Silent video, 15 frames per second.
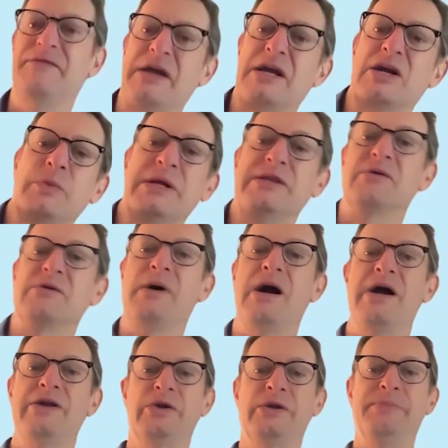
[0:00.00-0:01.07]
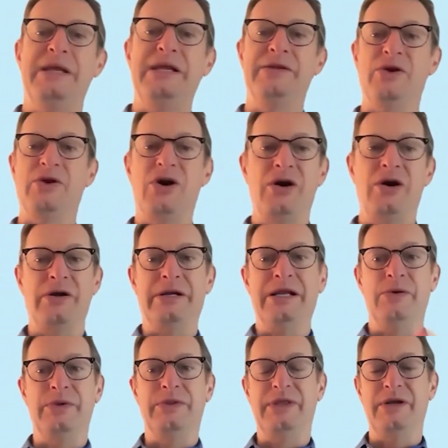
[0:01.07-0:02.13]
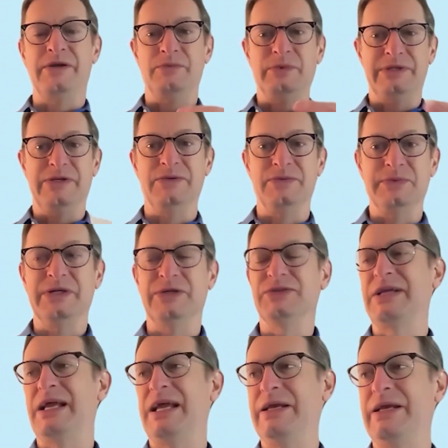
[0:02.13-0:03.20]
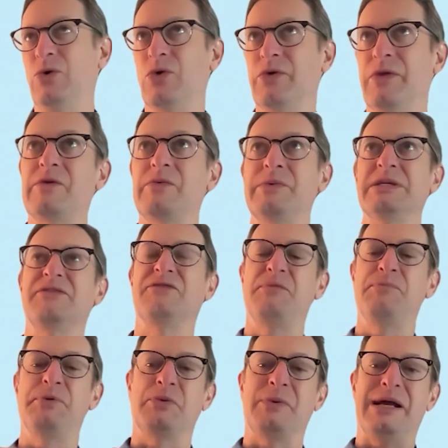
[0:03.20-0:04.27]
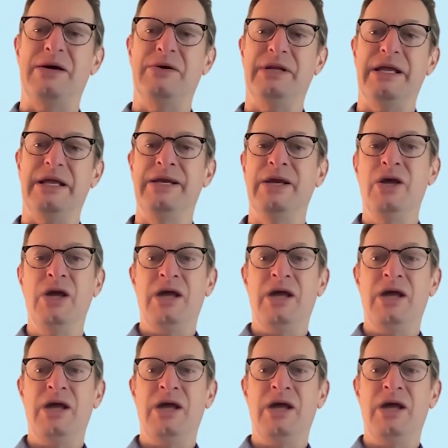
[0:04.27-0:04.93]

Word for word: if I could read their mind or be in their car and hear what they're, what they're, they're saying, or the other one is flip it around. Like,